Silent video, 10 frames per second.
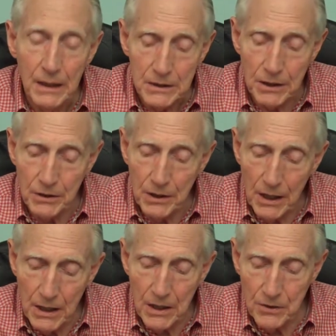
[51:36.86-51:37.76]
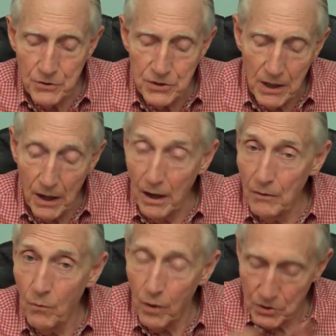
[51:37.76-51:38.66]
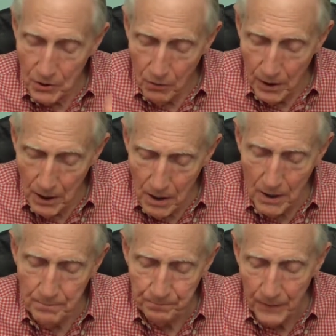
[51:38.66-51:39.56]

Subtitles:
So you need to understand what's going on.